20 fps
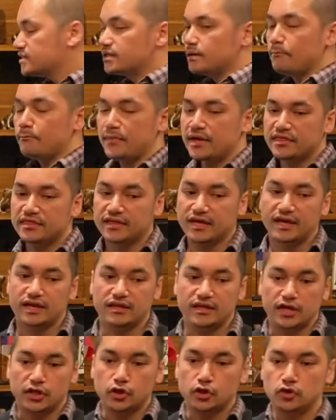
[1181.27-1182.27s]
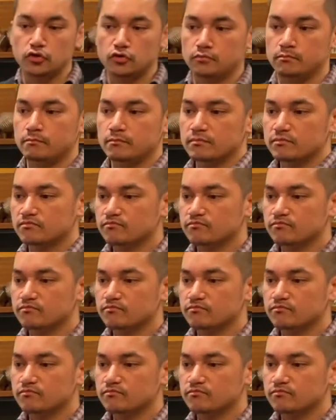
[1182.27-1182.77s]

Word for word: is a method that you